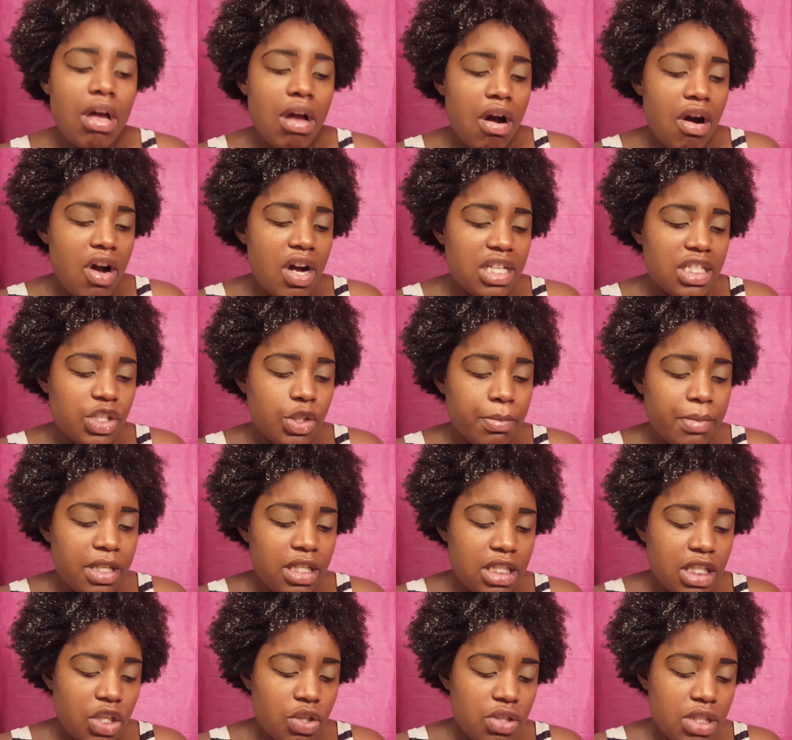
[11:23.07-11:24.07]
All stupid
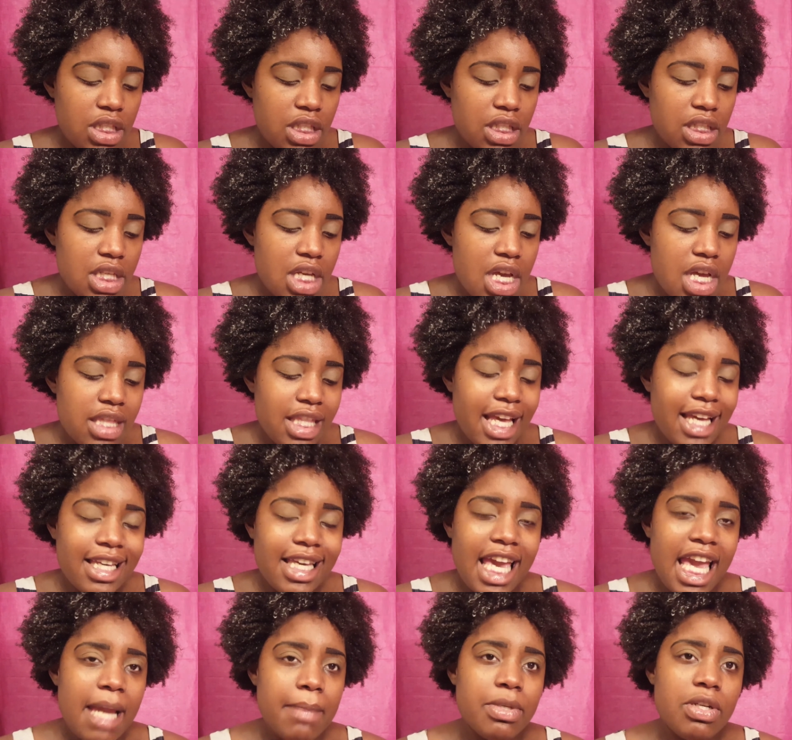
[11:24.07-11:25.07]
excuses. That
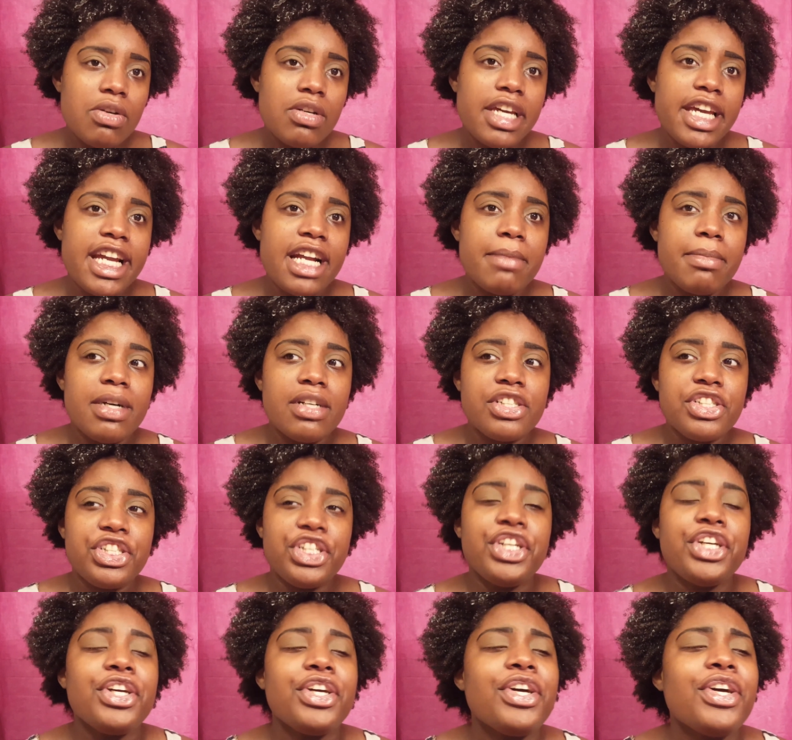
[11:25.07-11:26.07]
game don't care about you.